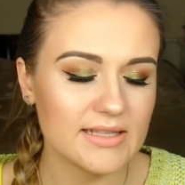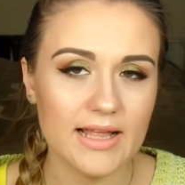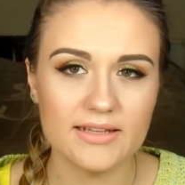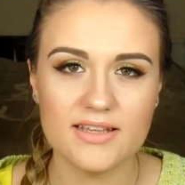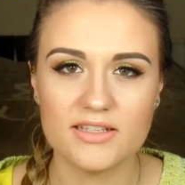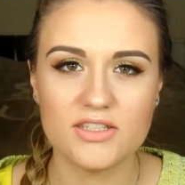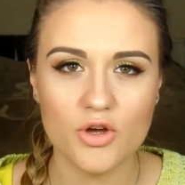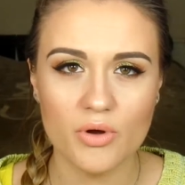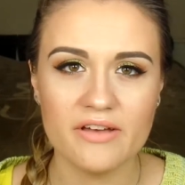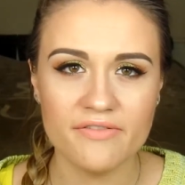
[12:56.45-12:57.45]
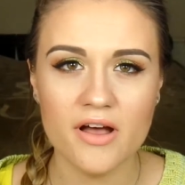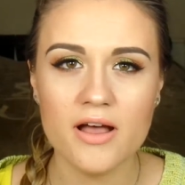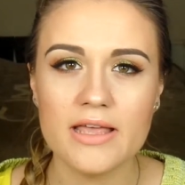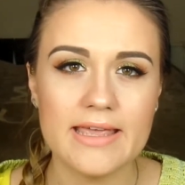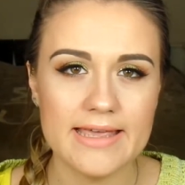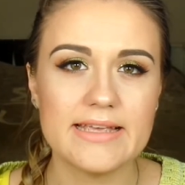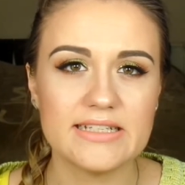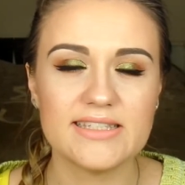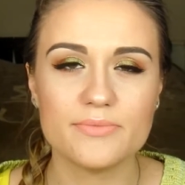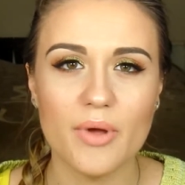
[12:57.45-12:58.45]
that Zoeva
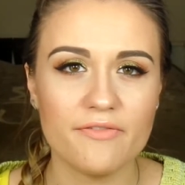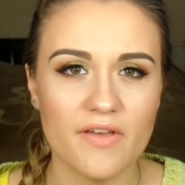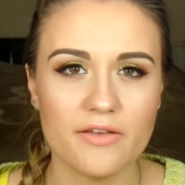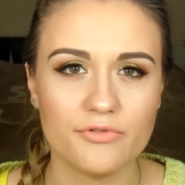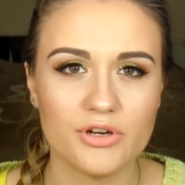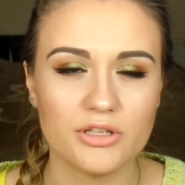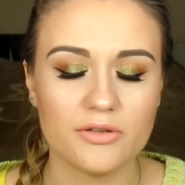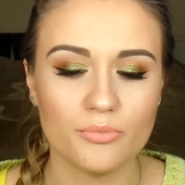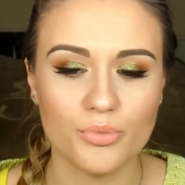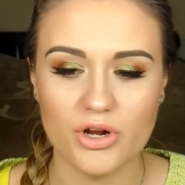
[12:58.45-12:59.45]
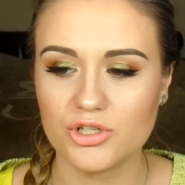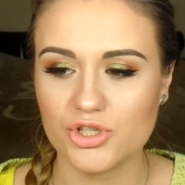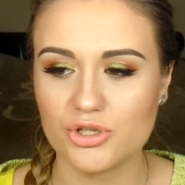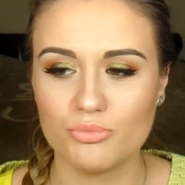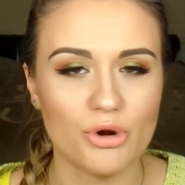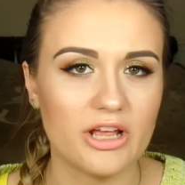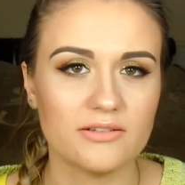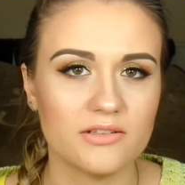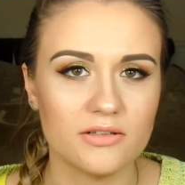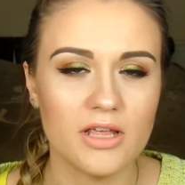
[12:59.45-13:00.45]
is my favorite brush
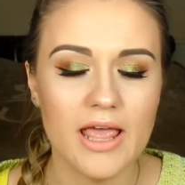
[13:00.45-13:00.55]
brand.